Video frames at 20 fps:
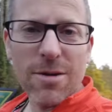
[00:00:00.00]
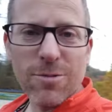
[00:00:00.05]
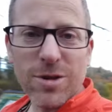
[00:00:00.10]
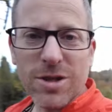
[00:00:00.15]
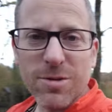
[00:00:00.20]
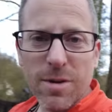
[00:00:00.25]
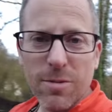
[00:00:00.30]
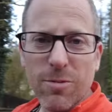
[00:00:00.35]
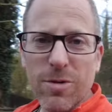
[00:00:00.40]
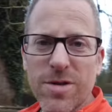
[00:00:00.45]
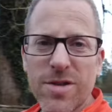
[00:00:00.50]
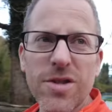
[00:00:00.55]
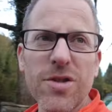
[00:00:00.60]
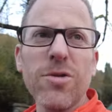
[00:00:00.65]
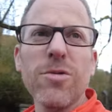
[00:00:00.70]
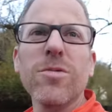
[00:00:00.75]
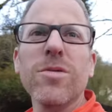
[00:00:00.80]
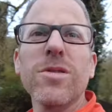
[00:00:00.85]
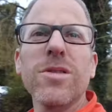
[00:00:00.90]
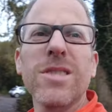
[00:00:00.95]
which we will
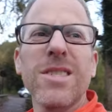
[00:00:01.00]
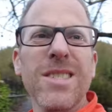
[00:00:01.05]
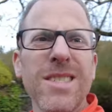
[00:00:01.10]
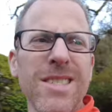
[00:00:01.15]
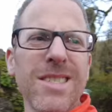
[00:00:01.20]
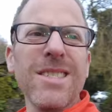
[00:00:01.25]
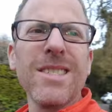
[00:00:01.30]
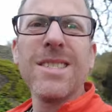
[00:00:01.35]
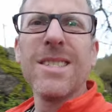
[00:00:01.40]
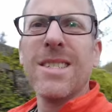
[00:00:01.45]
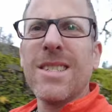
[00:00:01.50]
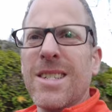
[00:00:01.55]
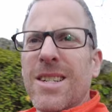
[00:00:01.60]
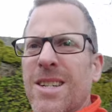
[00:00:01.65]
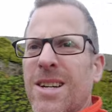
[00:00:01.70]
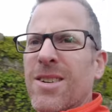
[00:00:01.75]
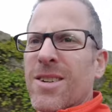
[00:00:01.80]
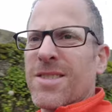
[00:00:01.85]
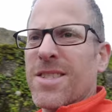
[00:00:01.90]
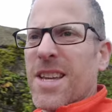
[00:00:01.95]
do,
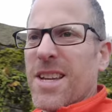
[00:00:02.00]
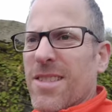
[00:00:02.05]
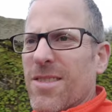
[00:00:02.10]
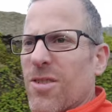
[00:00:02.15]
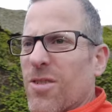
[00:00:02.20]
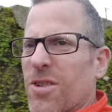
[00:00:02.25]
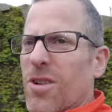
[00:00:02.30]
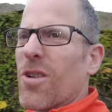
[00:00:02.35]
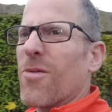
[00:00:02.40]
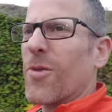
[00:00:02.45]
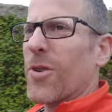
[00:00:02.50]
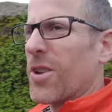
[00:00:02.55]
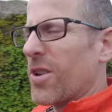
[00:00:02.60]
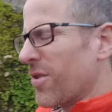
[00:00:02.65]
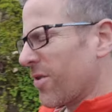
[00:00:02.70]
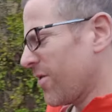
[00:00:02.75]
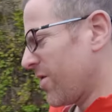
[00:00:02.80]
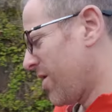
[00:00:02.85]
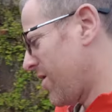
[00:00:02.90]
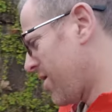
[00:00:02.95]
take a look over
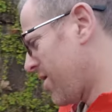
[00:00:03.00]
here.